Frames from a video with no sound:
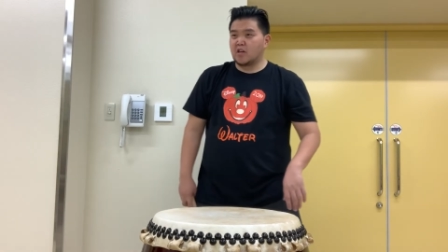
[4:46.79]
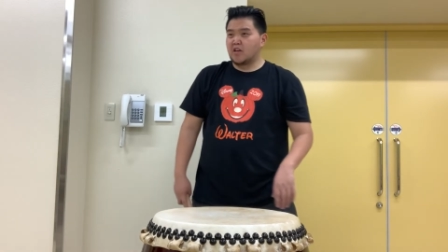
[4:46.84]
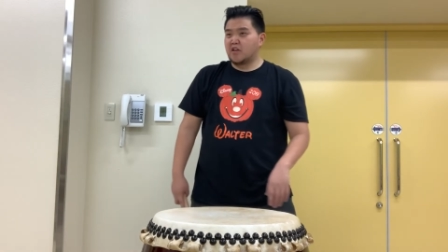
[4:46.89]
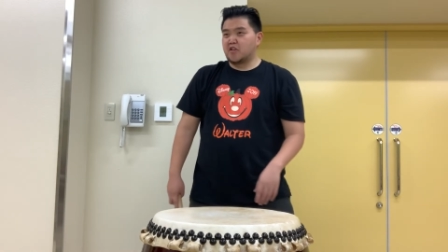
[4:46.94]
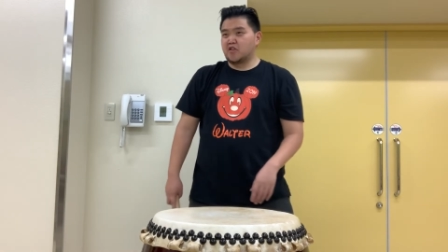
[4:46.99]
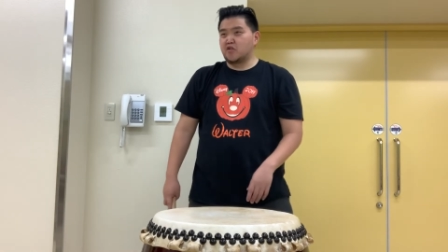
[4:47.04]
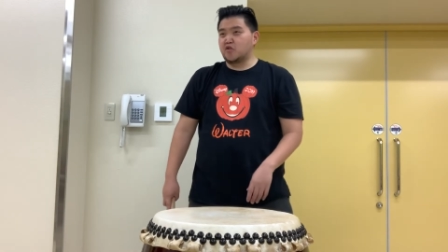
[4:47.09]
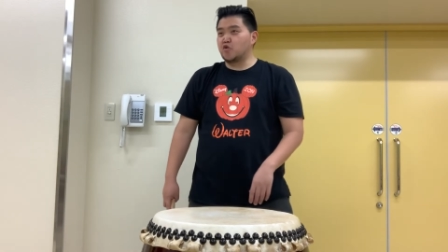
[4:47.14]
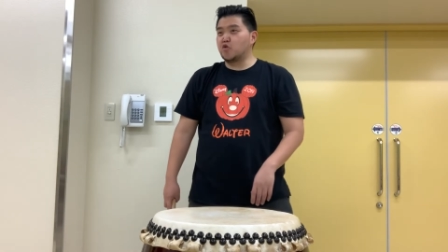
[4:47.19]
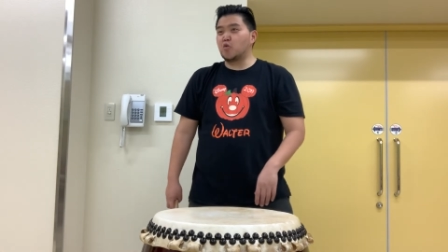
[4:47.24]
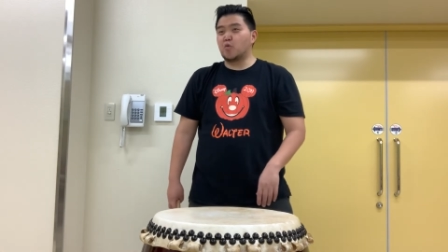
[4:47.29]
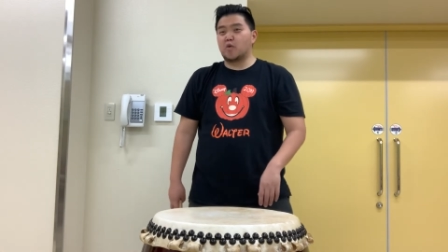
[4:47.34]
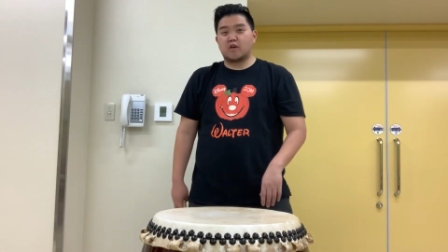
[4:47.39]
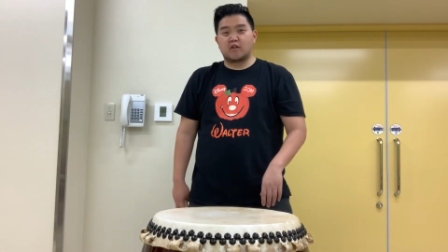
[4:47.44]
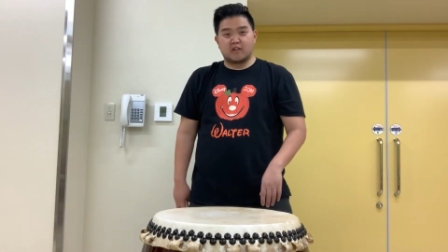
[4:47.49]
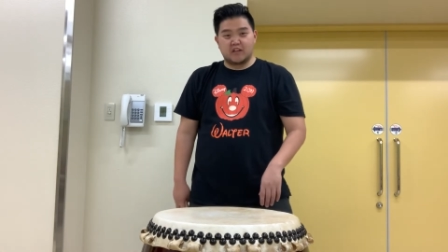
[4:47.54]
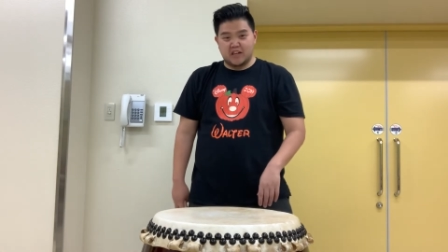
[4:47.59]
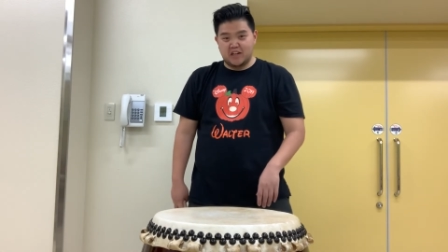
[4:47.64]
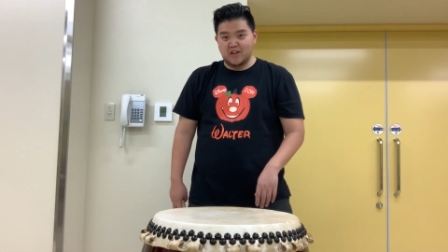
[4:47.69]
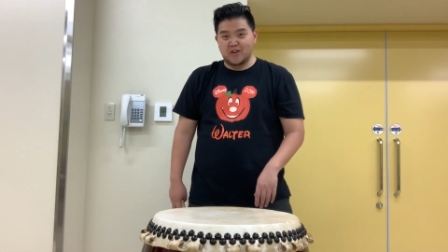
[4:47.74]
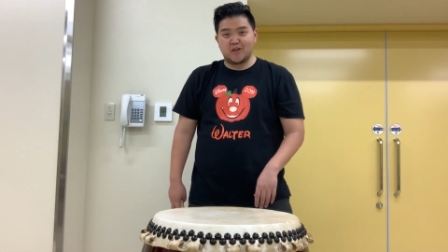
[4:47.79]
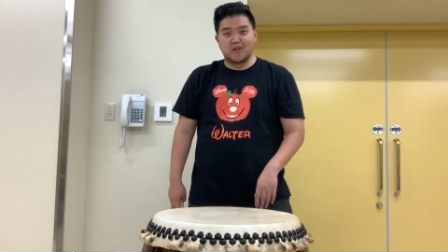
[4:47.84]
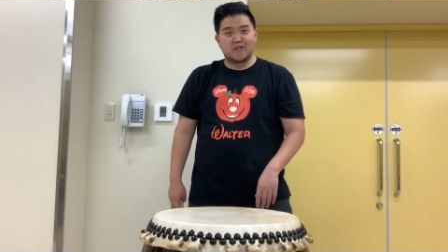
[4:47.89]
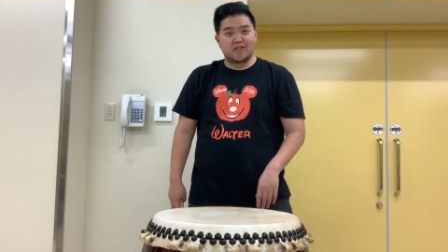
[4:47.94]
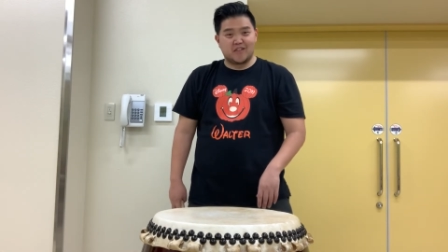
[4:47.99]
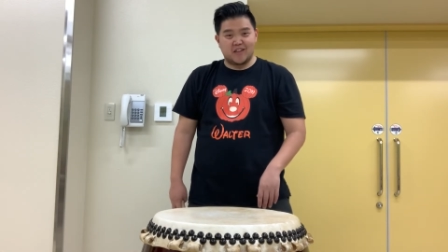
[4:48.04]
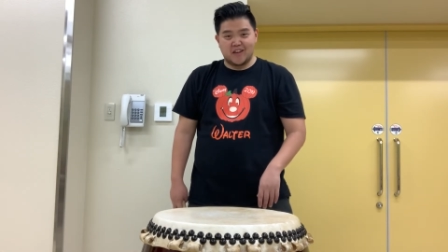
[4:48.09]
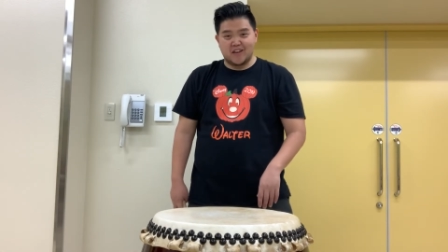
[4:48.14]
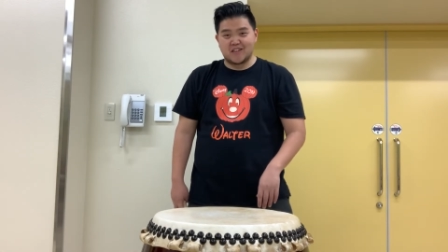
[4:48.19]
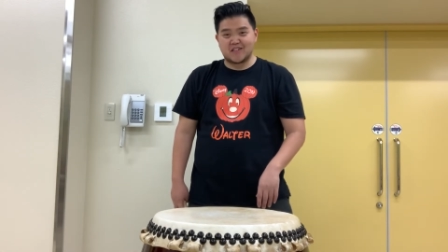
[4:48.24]
you will hear
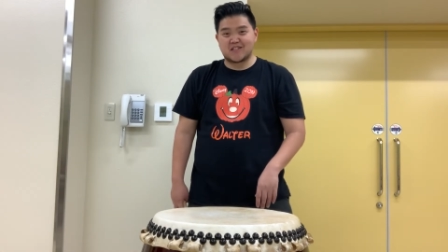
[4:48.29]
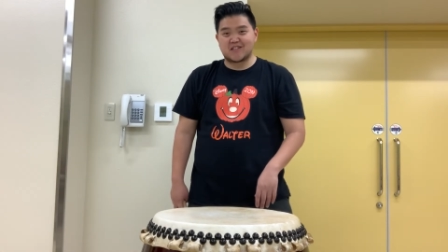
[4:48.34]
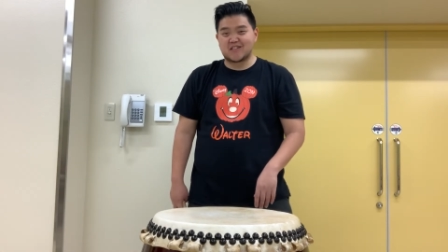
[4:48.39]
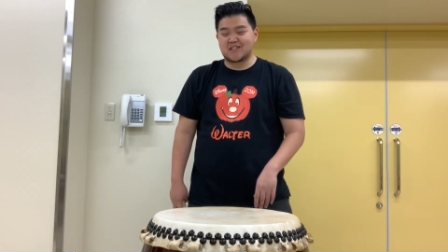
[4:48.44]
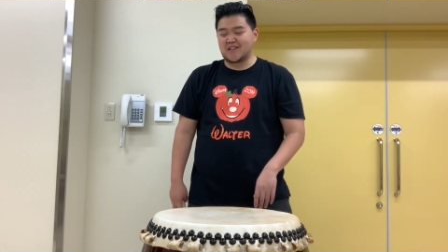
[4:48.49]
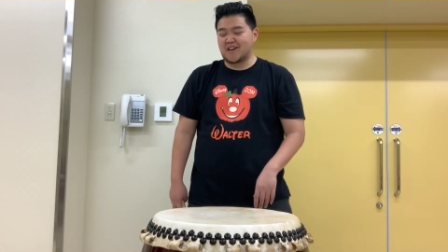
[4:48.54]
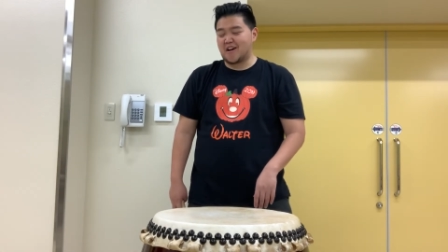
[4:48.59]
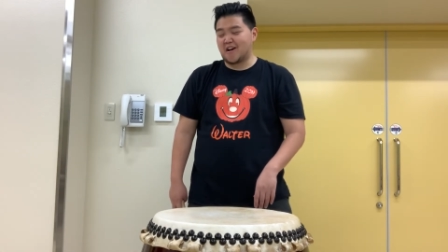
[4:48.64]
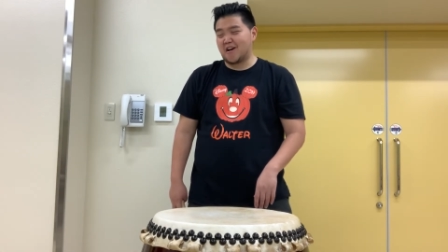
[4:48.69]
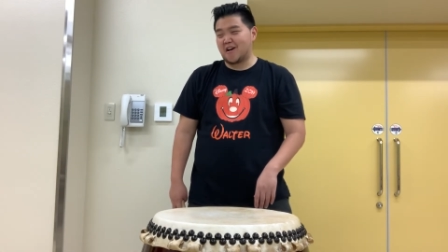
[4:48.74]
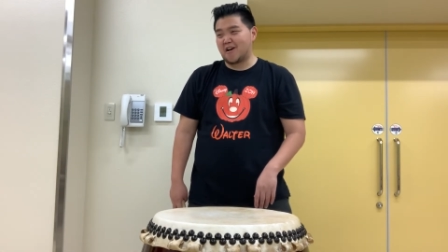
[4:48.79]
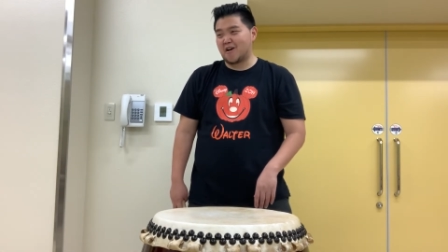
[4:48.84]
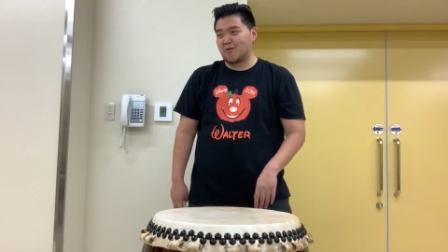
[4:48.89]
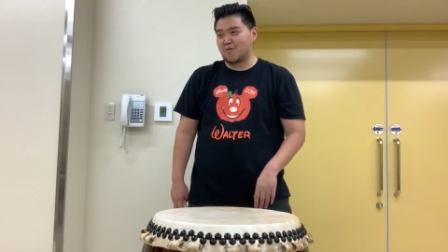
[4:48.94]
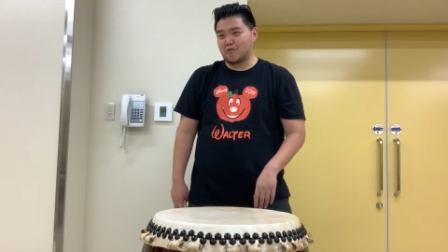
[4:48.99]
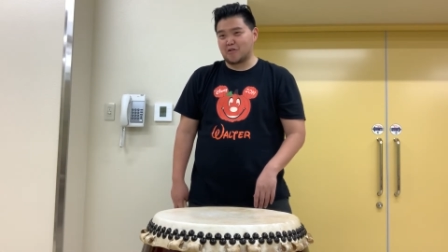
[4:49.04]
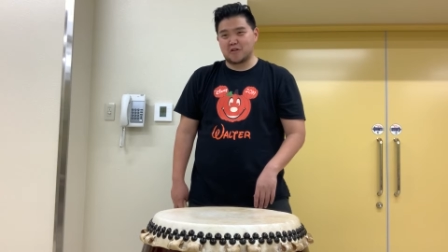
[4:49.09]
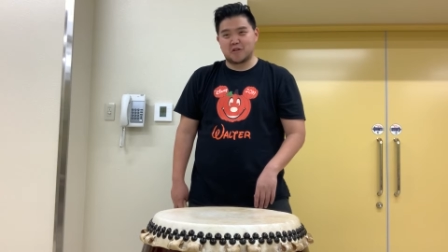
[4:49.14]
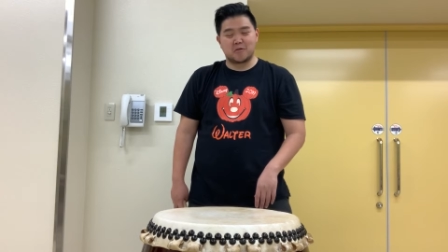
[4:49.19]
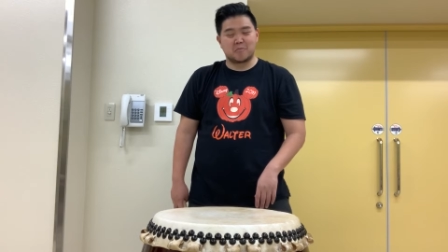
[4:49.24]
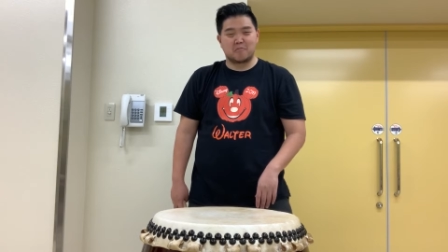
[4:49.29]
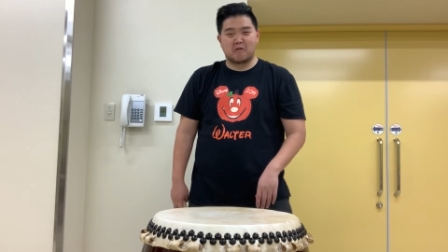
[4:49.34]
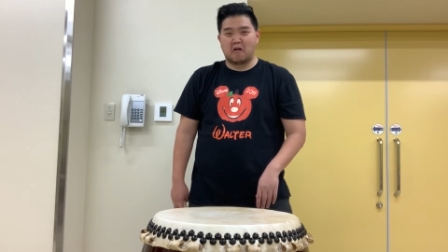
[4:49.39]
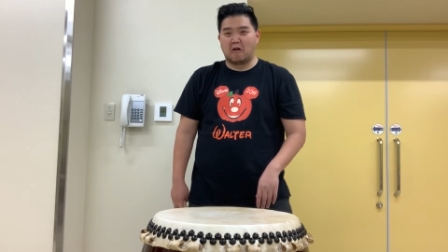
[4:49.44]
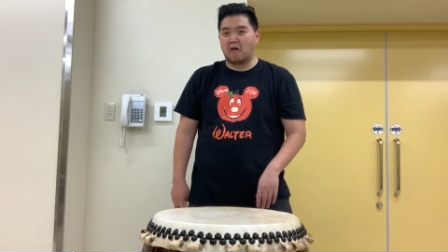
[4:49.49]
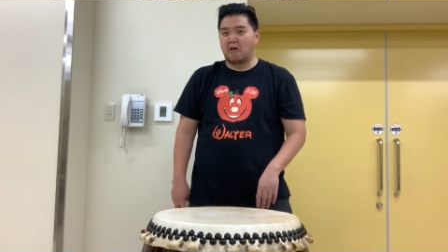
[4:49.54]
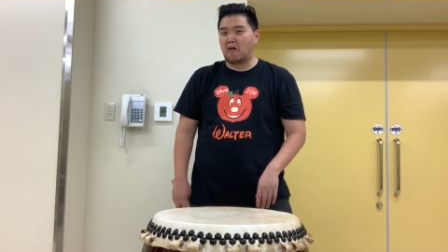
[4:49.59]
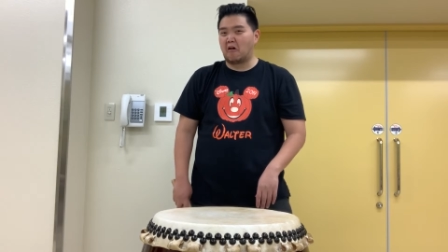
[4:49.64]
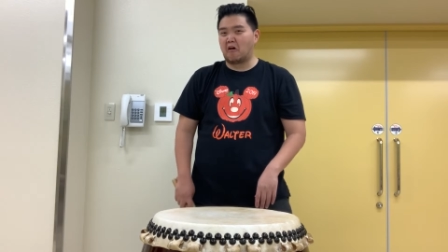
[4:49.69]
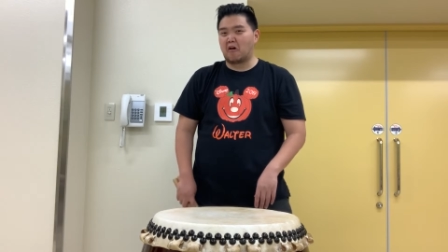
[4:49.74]
this rhythm
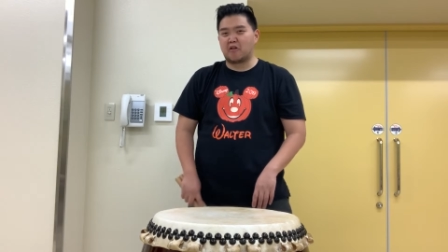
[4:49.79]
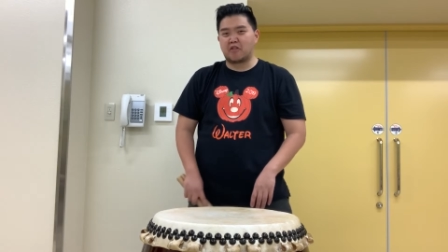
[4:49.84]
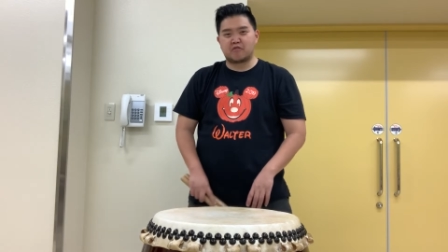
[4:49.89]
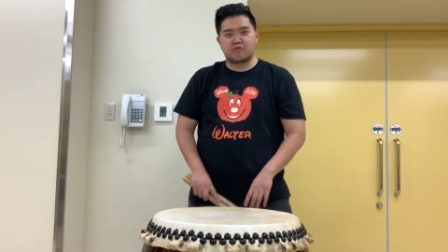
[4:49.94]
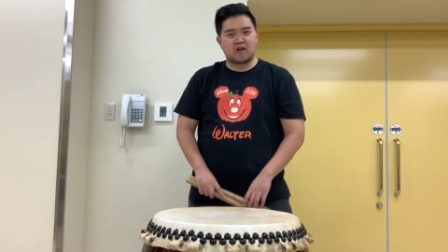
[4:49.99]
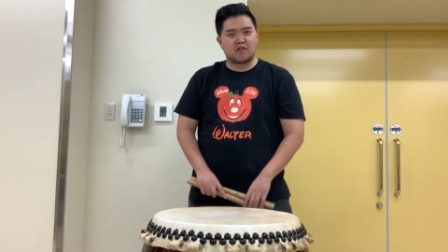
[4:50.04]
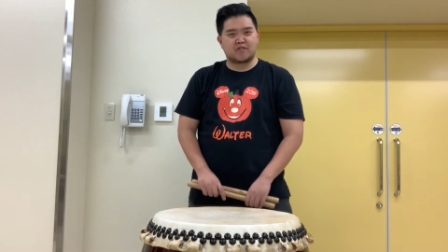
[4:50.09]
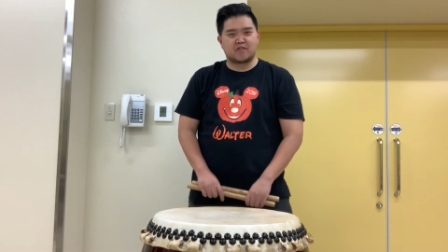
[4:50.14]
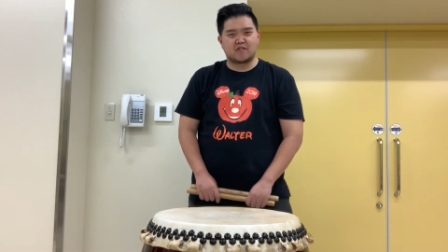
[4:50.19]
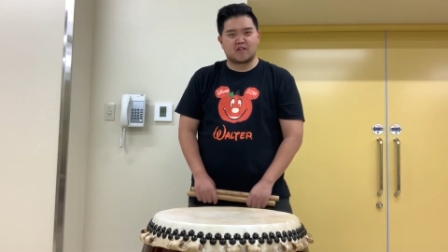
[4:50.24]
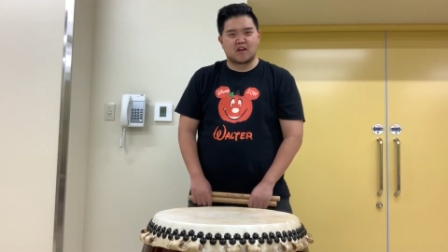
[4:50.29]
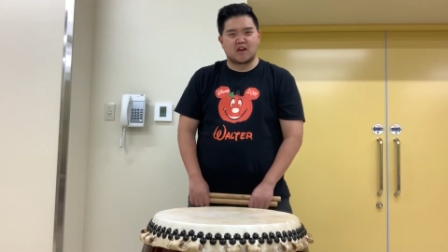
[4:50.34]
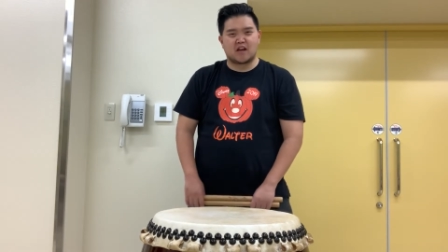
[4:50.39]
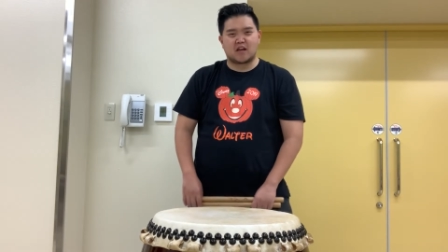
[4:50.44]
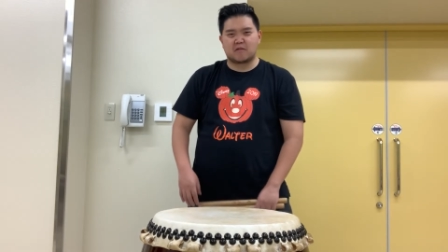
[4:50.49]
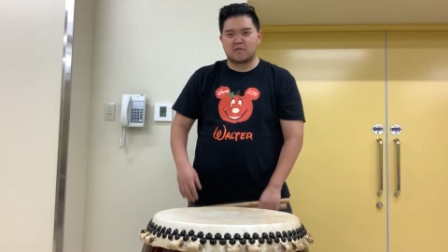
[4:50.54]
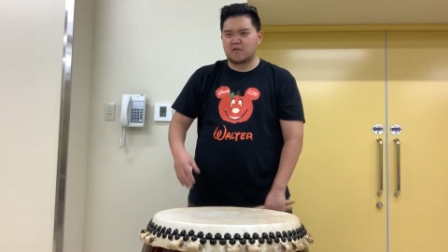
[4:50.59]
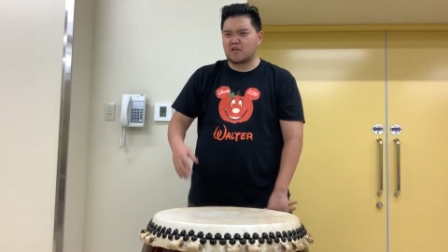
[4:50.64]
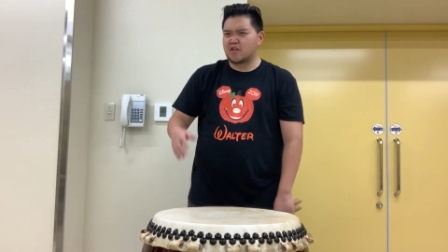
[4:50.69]
all throughout the night.